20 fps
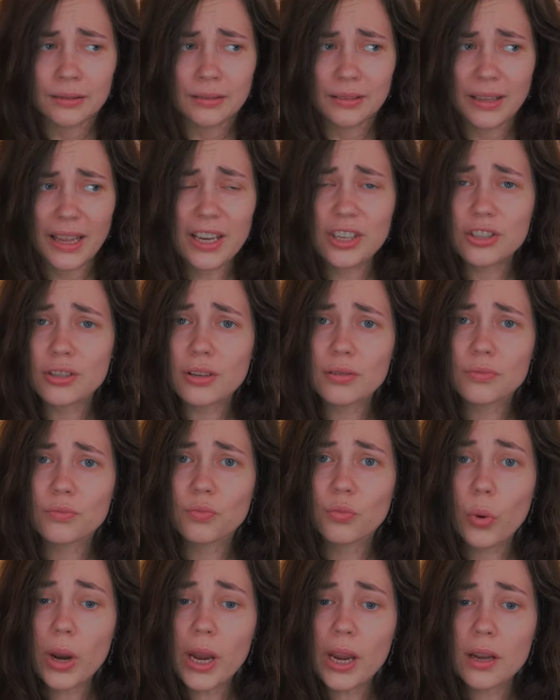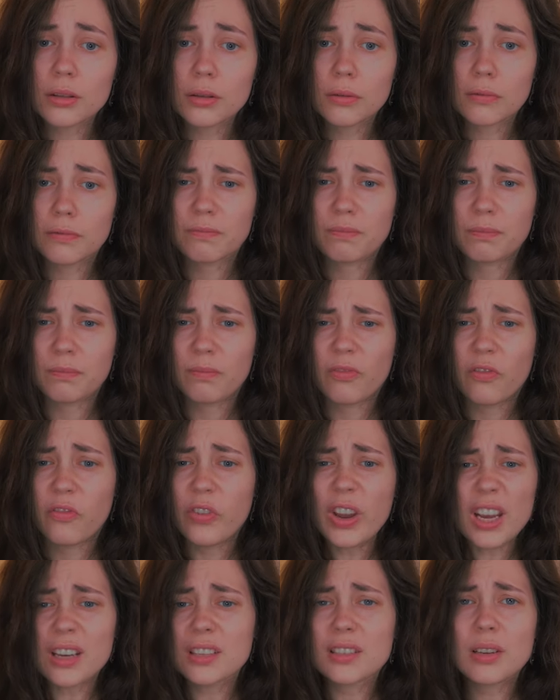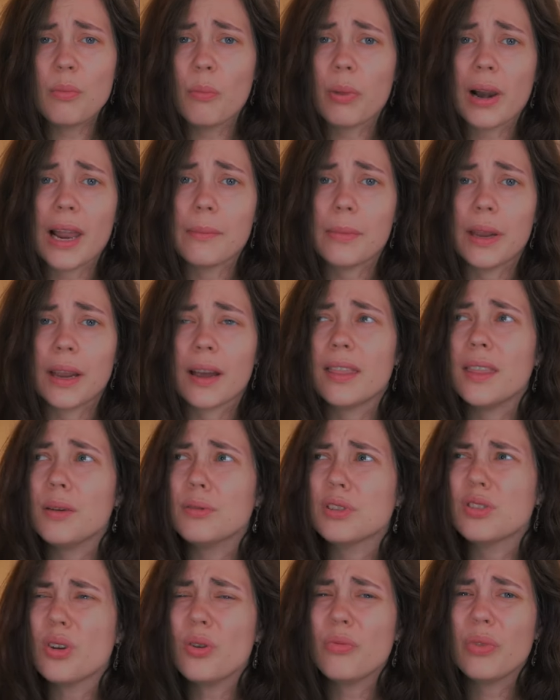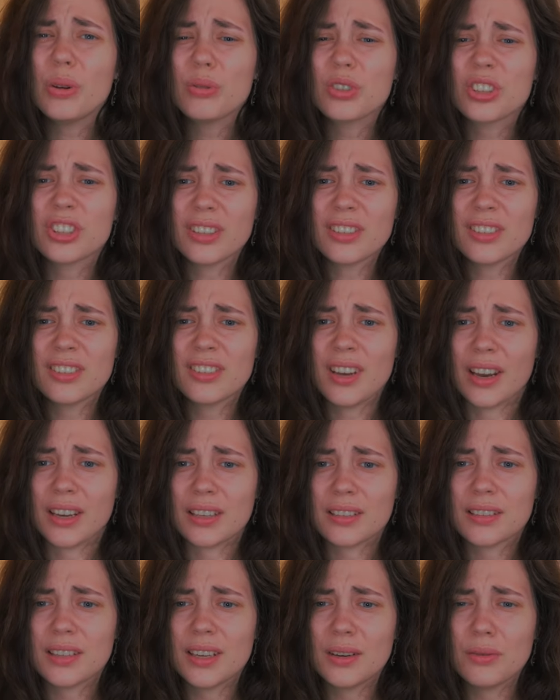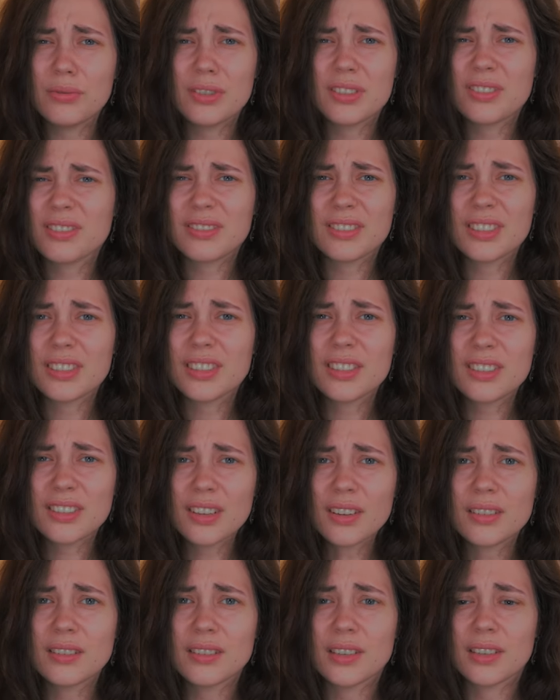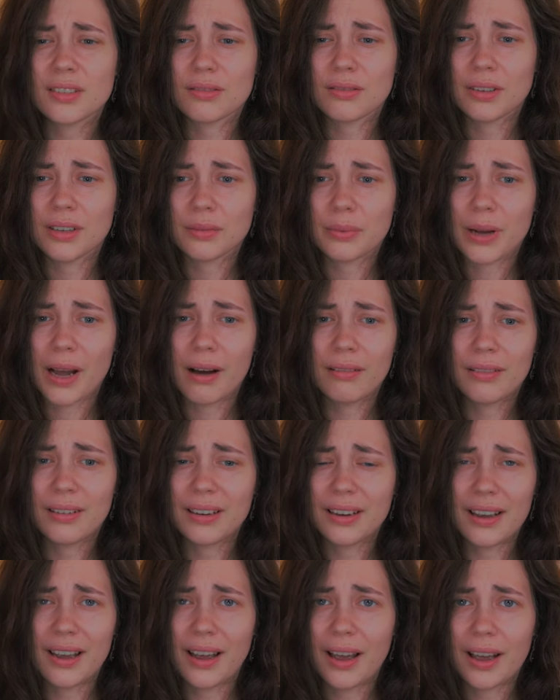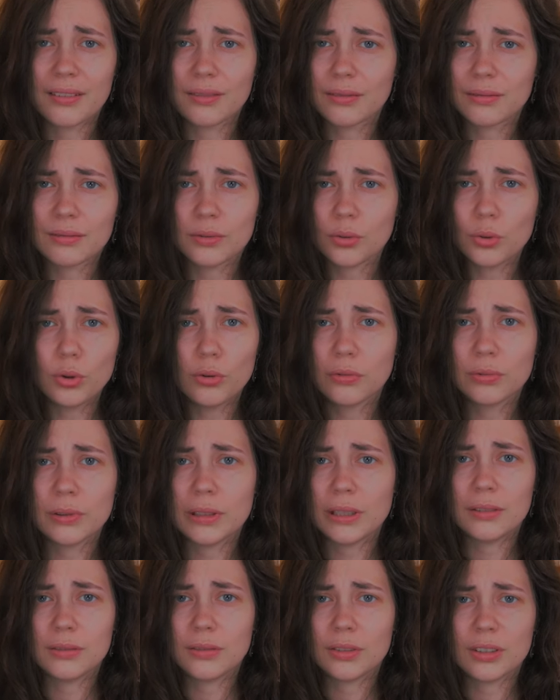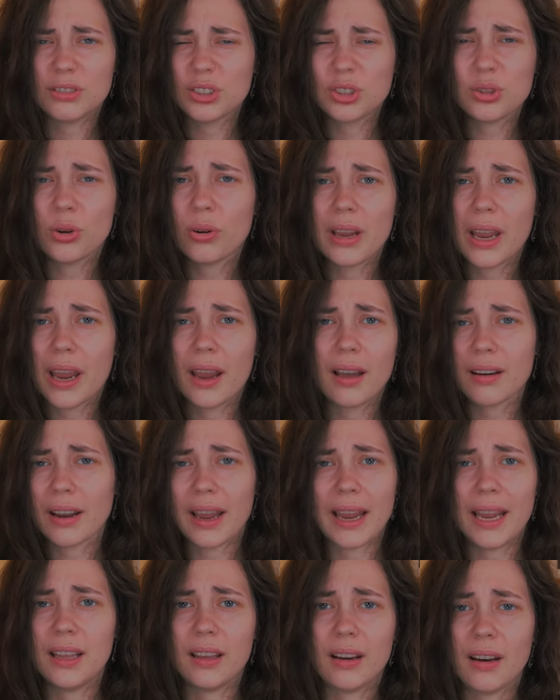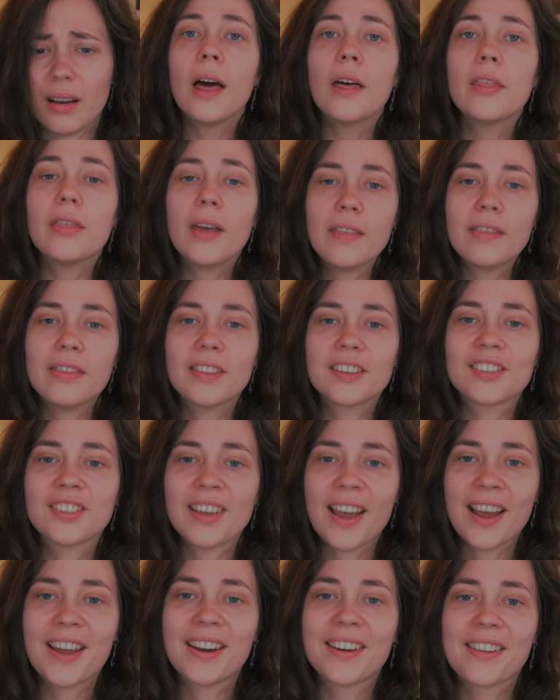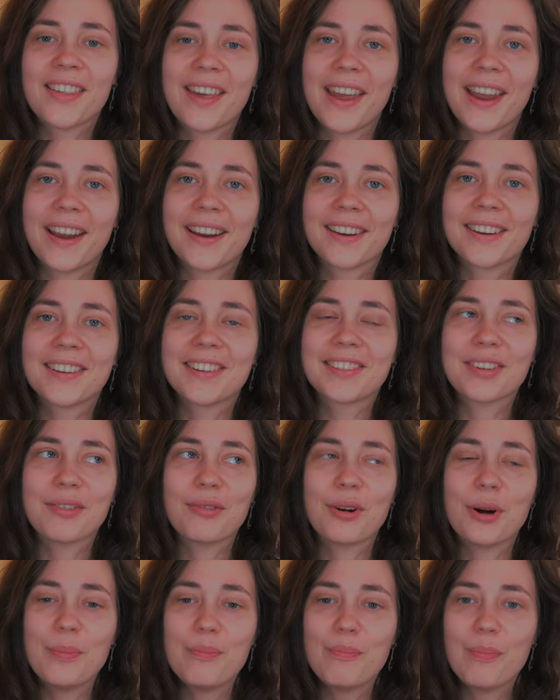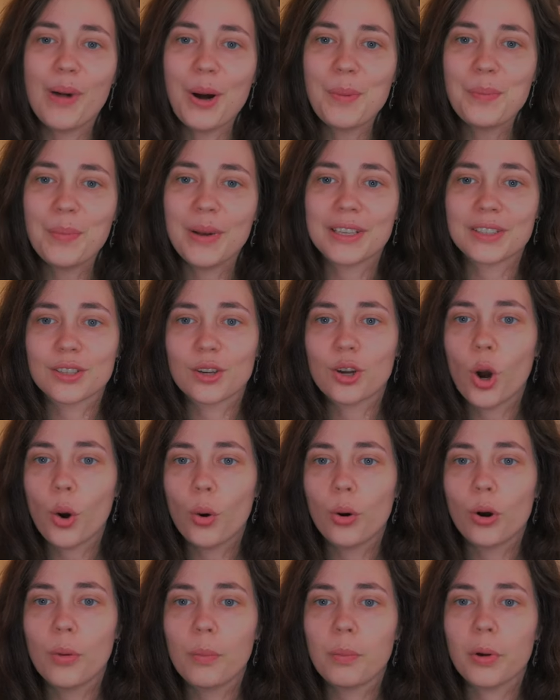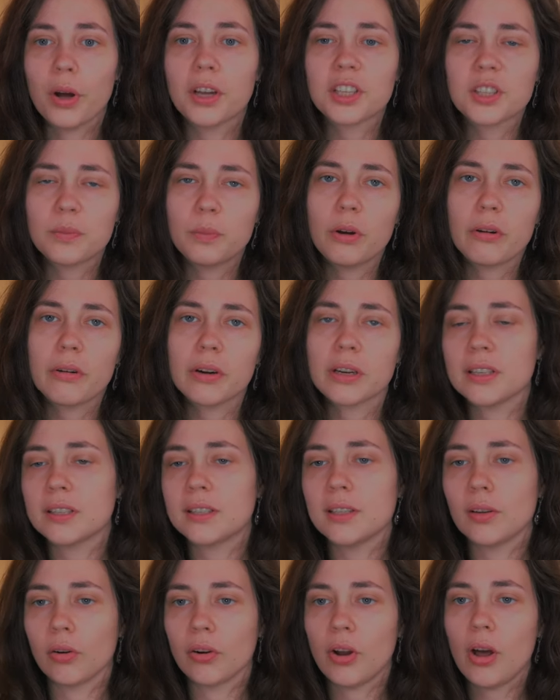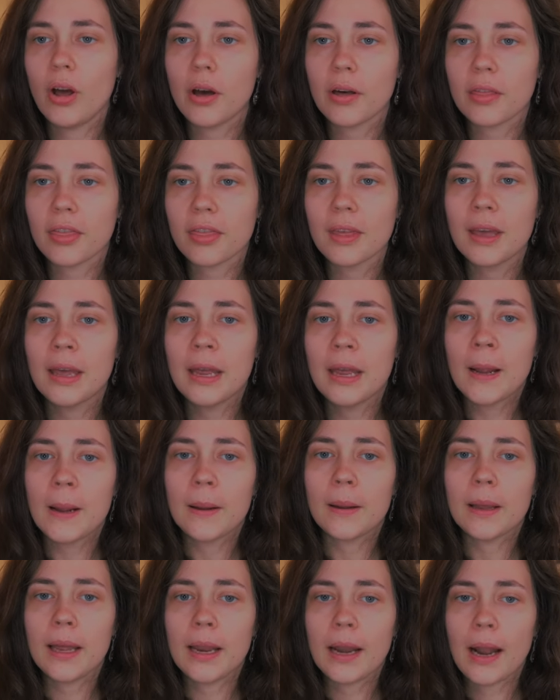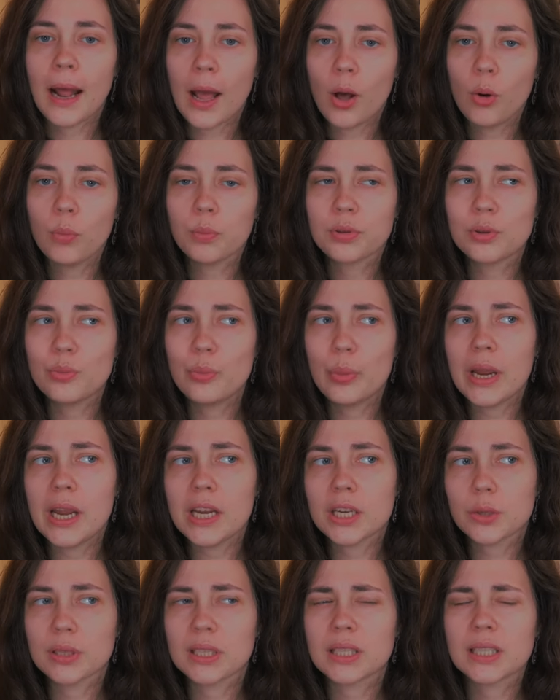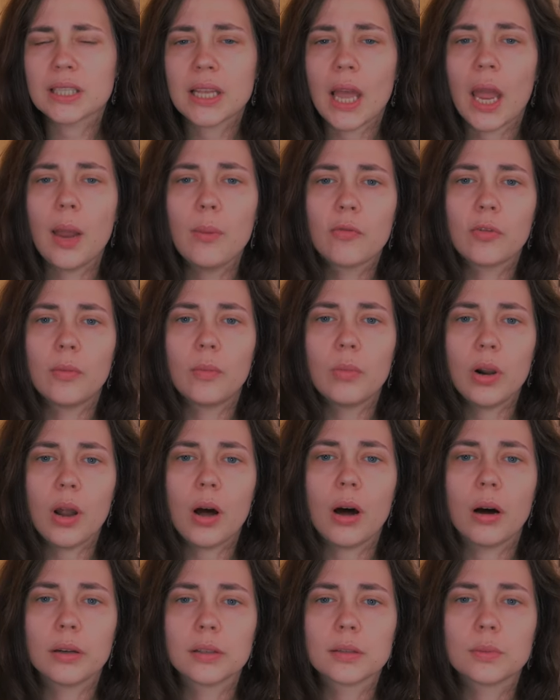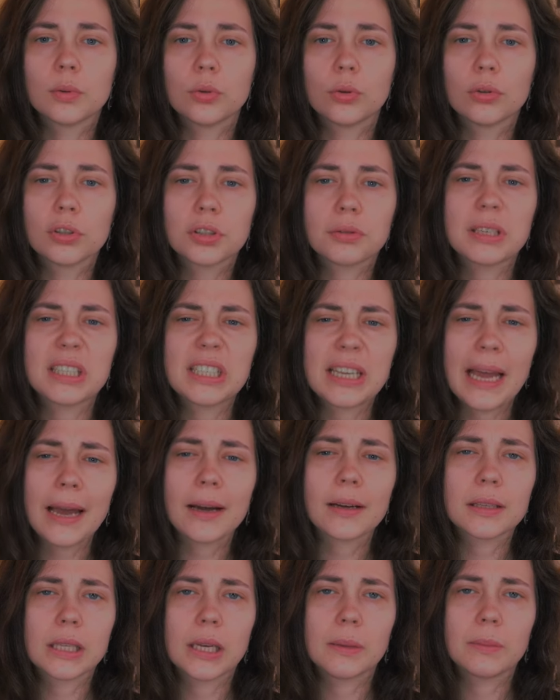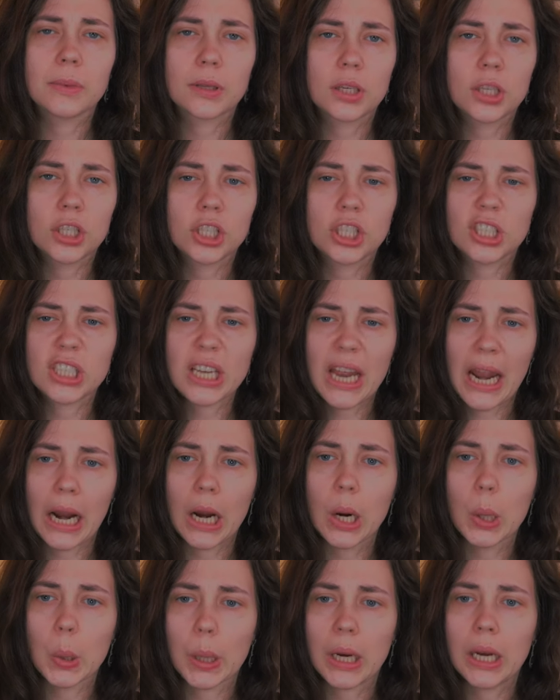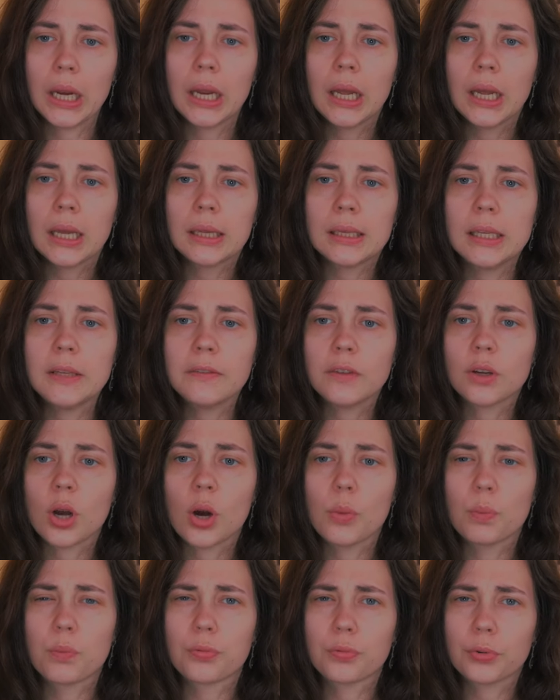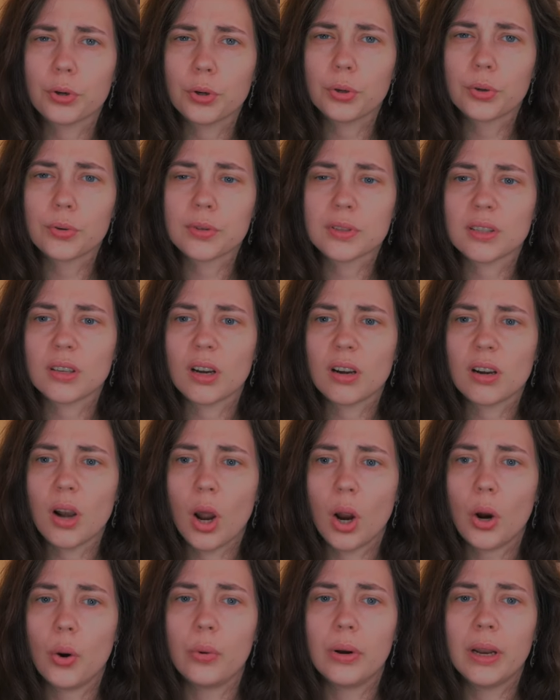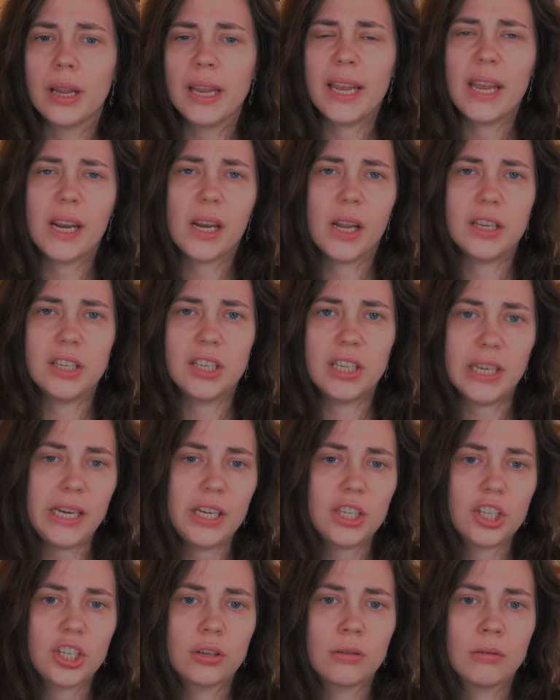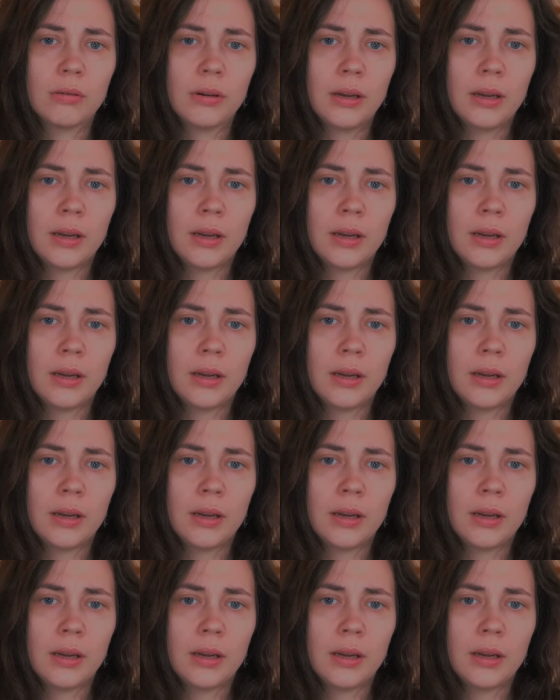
It just reeked of victim blaming, and there was no real justice. It was disgusting to read about. And awfully and shocking, and I hated it. Then the second thing, so her mum is a golem, but her spirit is still on Earth. It helps Bea to escape from Lars, but also attacks her because she's angry, leaving her bruised and alone in a ditch.